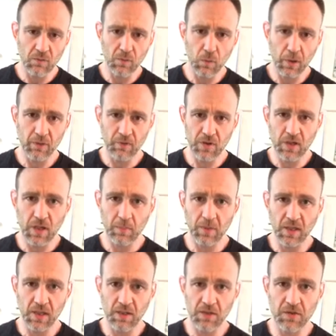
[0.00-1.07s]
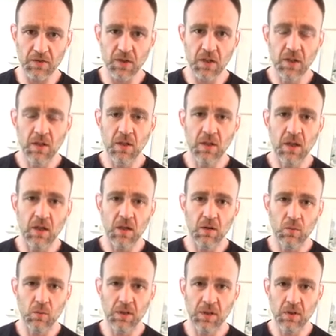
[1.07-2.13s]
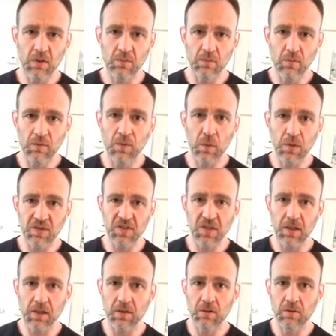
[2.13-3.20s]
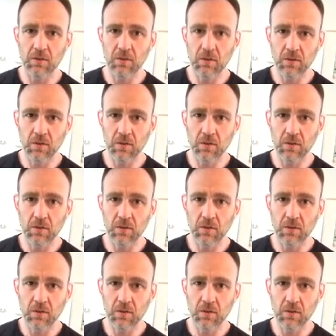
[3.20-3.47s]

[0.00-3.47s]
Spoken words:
for whatever topic it is, really focusing